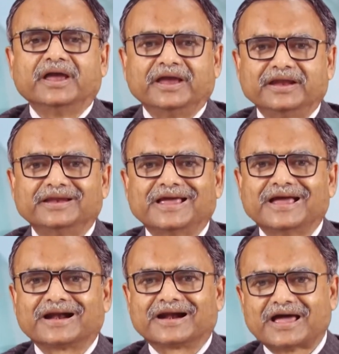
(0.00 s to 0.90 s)
in
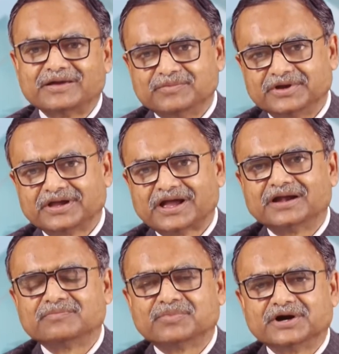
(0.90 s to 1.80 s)
arriving
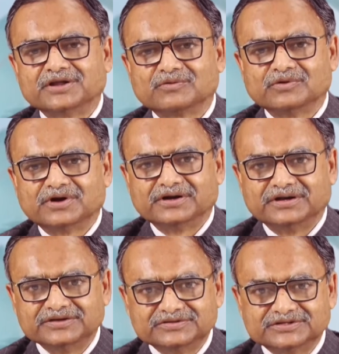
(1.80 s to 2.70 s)
at particular
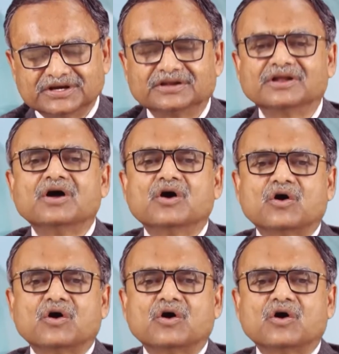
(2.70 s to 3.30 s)
decision